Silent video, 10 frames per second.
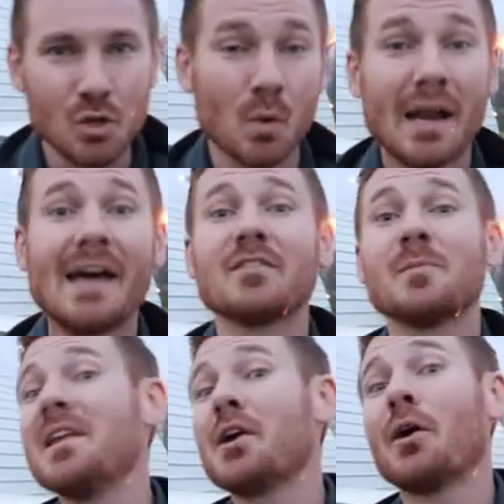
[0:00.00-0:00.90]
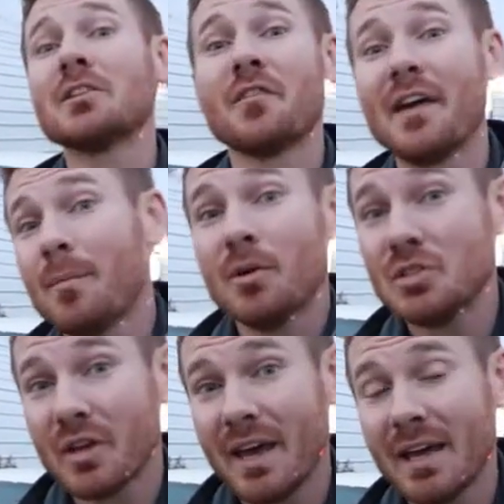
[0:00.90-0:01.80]
You want to have as many cars available
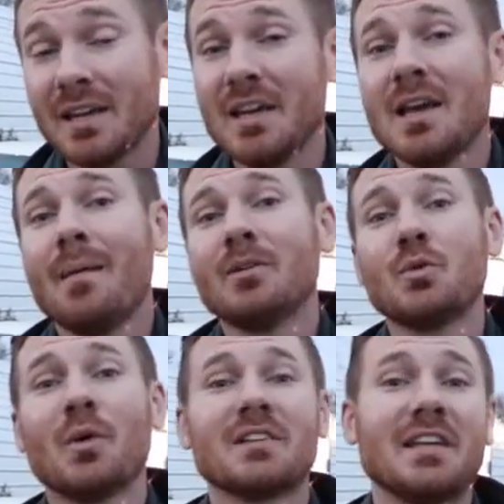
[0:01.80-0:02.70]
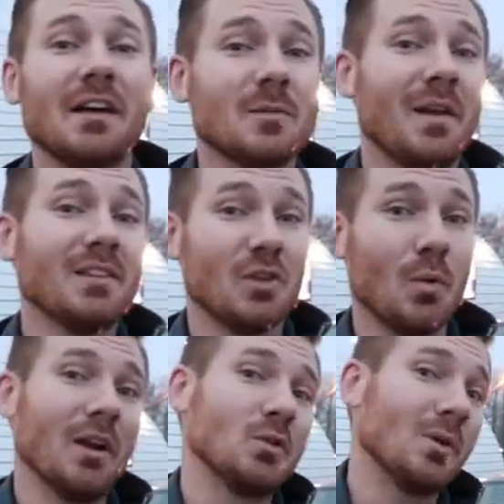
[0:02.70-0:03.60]
as you can, but you want to sell as many, so you
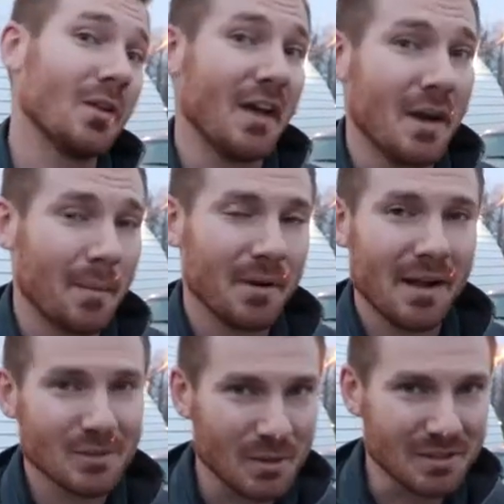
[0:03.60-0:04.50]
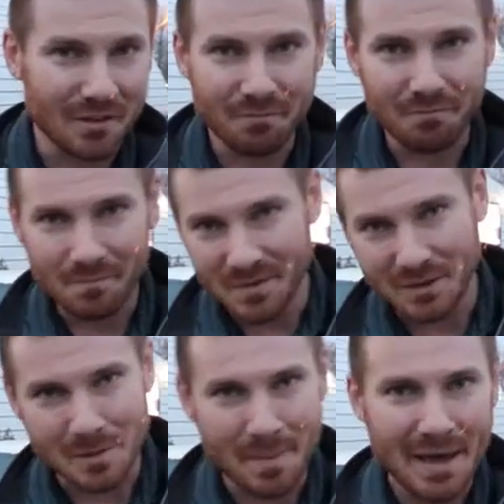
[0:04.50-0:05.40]
want to dwindle that number down, so it's a,
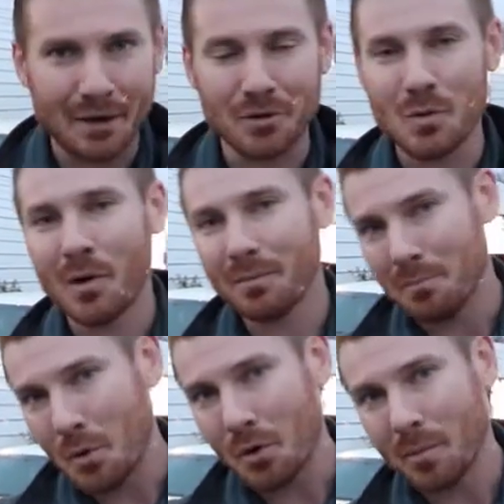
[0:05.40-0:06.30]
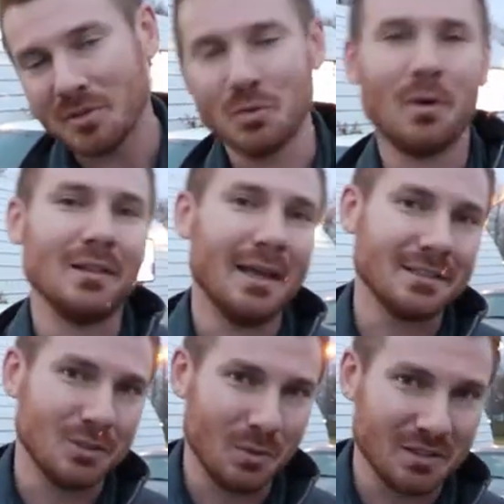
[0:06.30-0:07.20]
it's a battle. You want more, but you want less
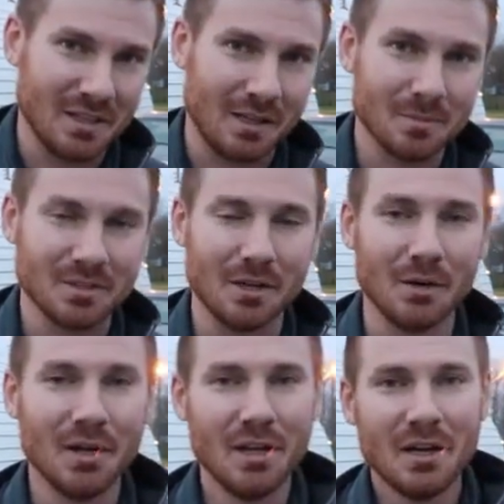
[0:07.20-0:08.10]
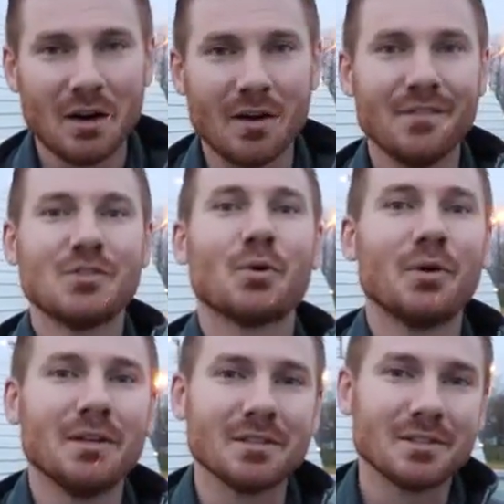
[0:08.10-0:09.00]
because you want to sell them. So our
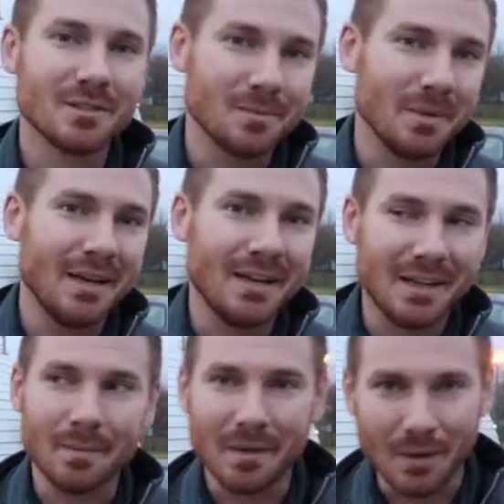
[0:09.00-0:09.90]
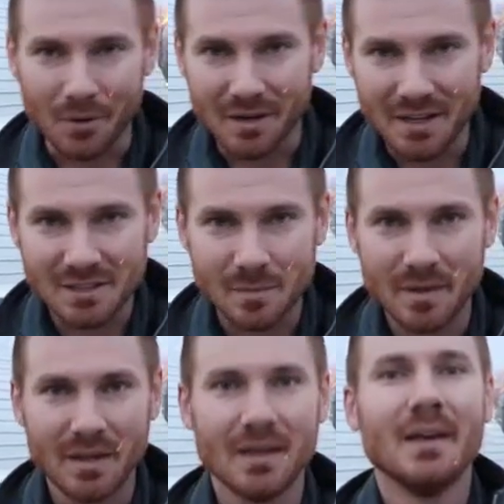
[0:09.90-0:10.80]
inventory is beginning to get back where it needs to
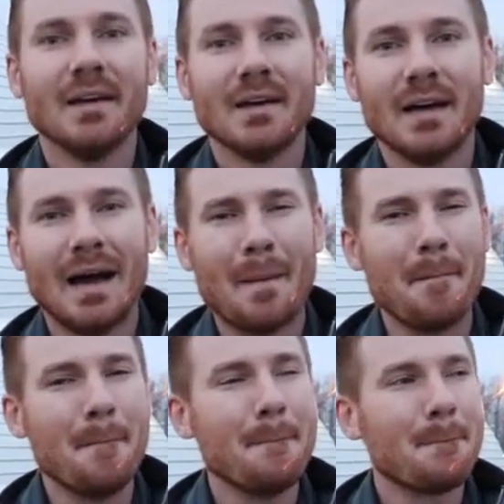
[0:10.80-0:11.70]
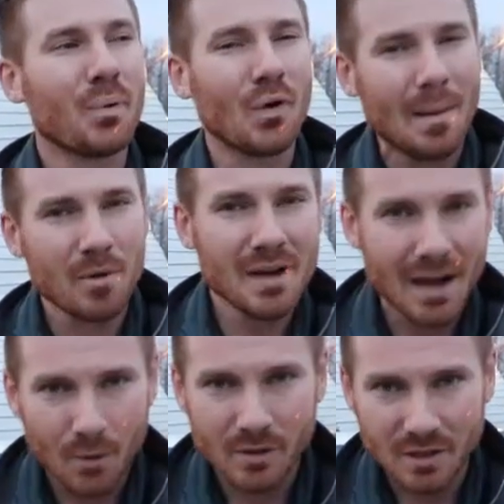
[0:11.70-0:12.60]
be. Um, probably
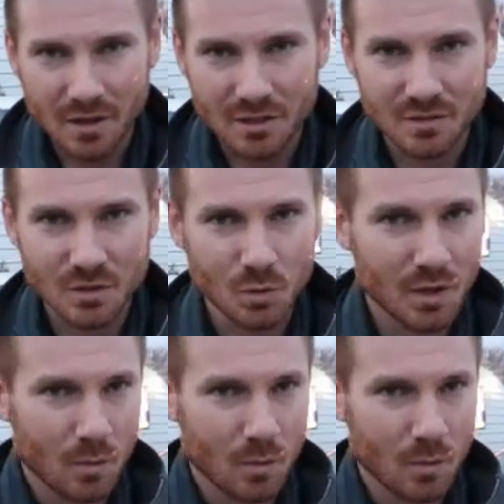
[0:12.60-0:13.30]
not going to the auction this week.